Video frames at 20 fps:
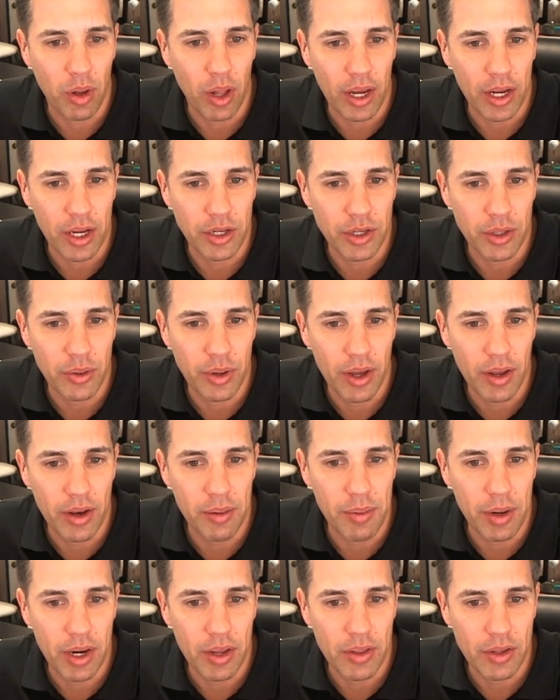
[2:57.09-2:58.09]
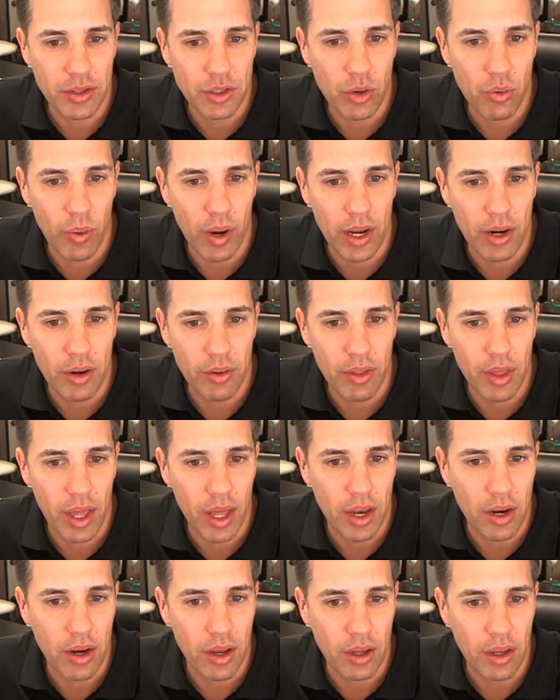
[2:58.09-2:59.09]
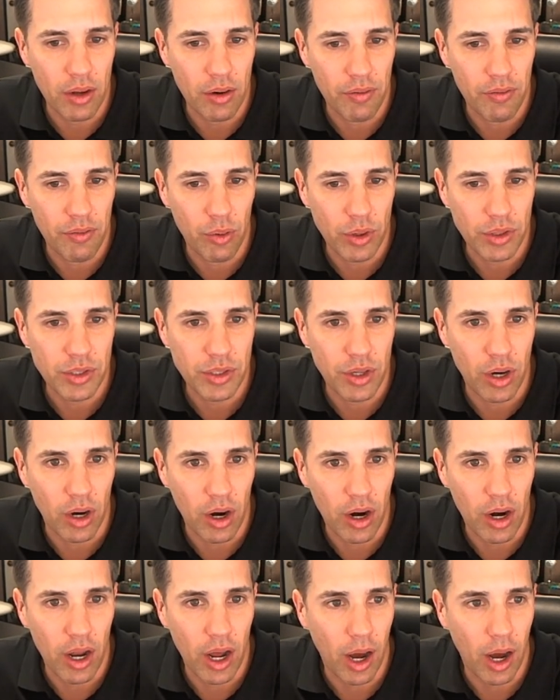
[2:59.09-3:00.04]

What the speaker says: I could do anybody that's greater than 4-star,